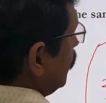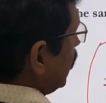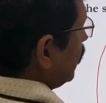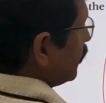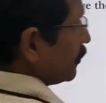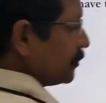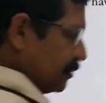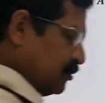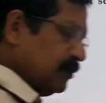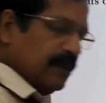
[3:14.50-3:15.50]
B,
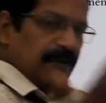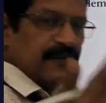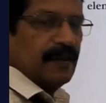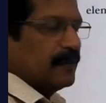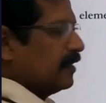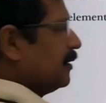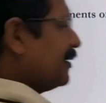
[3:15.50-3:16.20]
two elements, and right?